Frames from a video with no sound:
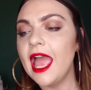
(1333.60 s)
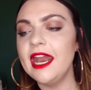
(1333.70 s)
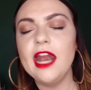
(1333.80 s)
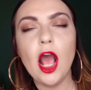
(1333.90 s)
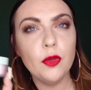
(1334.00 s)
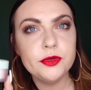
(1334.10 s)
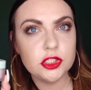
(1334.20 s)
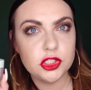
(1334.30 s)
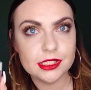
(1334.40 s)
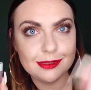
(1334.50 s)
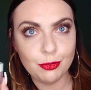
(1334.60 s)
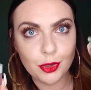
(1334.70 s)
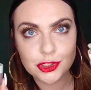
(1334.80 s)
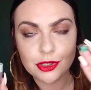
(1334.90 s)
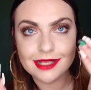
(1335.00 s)
and it helps to just
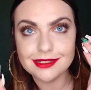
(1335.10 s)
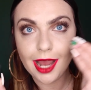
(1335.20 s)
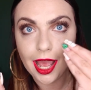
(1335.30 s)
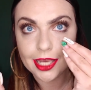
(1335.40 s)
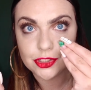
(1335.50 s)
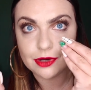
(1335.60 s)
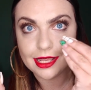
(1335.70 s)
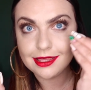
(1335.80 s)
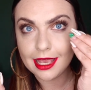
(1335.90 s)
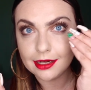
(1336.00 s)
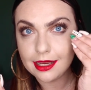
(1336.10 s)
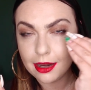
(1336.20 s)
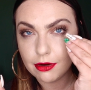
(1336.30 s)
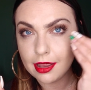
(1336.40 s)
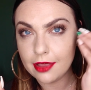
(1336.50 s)
moisturize and hydrate that
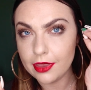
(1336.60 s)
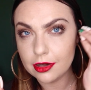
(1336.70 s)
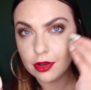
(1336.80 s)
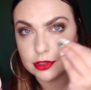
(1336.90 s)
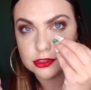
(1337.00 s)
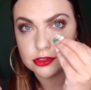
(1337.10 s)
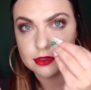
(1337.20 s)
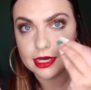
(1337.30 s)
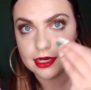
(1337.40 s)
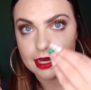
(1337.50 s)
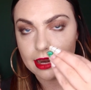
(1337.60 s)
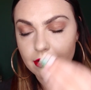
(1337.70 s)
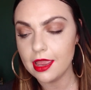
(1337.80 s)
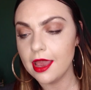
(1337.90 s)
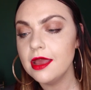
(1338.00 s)
area that concentrated
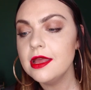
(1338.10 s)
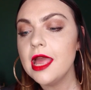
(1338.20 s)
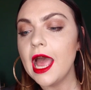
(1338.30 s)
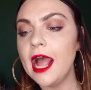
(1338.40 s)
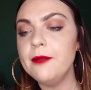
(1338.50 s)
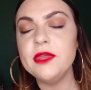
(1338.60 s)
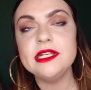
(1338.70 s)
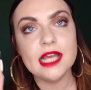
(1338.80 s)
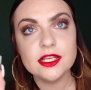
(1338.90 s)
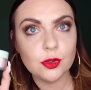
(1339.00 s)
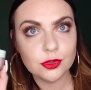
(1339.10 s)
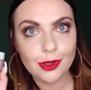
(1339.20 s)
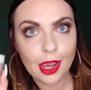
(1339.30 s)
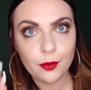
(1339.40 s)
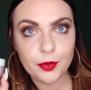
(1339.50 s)
area and um, it does
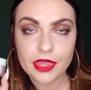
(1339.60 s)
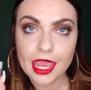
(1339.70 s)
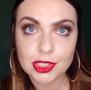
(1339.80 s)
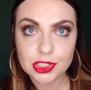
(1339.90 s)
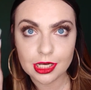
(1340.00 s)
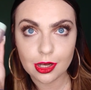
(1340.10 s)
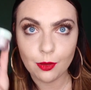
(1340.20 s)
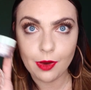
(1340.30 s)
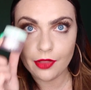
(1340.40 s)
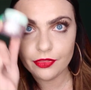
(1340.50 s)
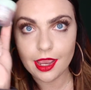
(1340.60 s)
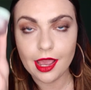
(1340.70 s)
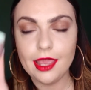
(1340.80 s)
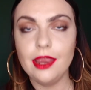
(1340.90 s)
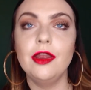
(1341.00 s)
also help with aging around the
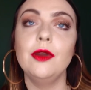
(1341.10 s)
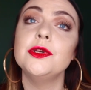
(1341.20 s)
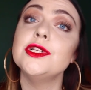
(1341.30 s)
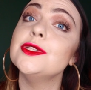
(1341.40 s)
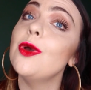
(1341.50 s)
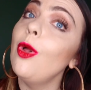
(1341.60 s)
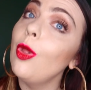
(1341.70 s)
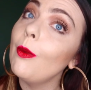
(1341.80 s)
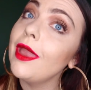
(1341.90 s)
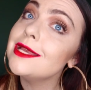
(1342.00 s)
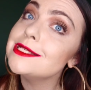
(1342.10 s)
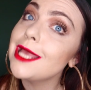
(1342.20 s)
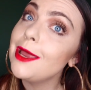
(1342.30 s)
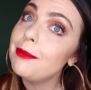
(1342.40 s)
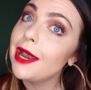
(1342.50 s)
eye area which is always a